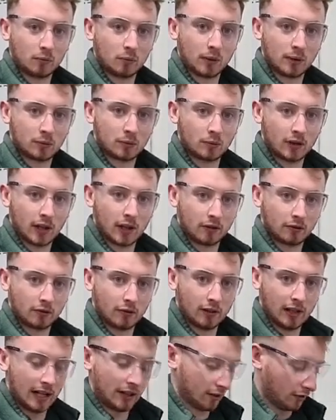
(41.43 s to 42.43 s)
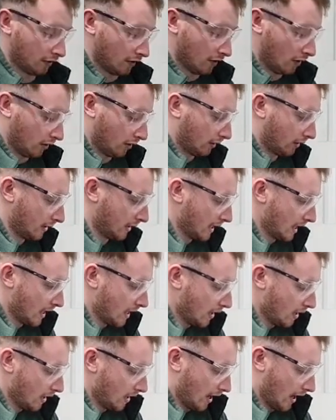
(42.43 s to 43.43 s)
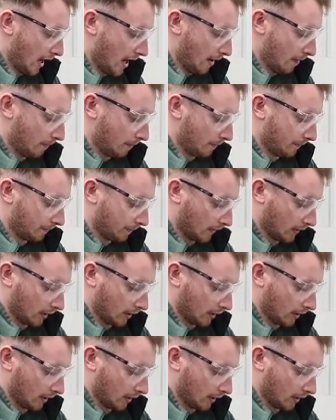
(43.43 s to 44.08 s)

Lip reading: which we'll go through later on.